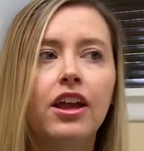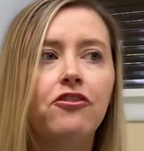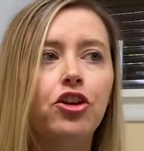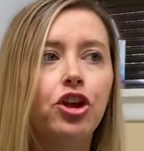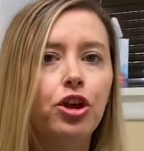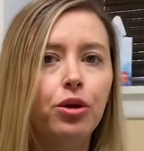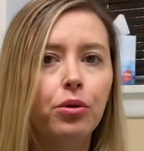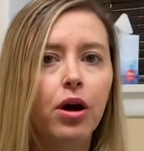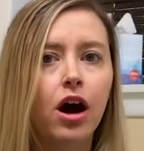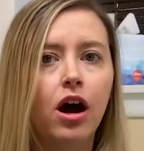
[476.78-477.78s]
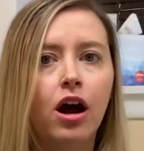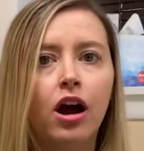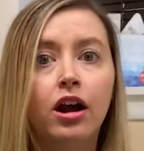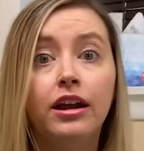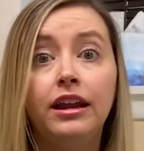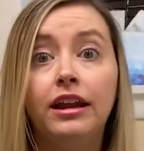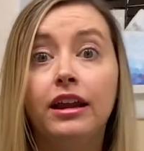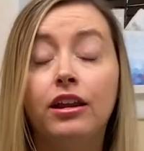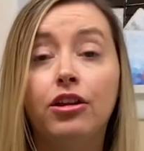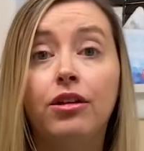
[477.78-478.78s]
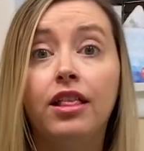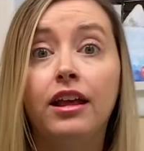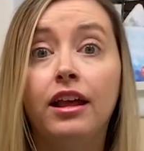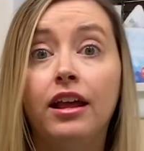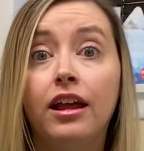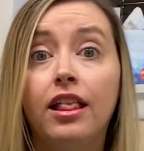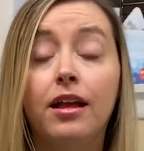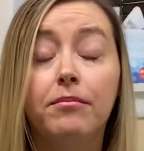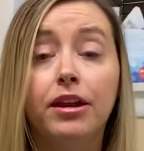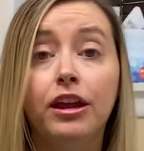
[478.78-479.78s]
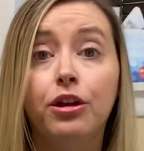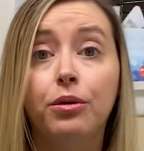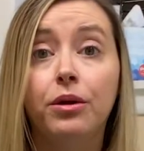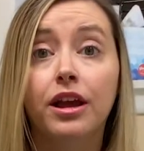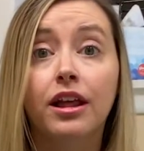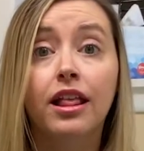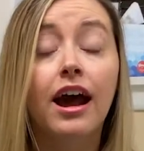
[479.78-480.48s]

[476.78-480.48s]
if you are needing to see somebody who is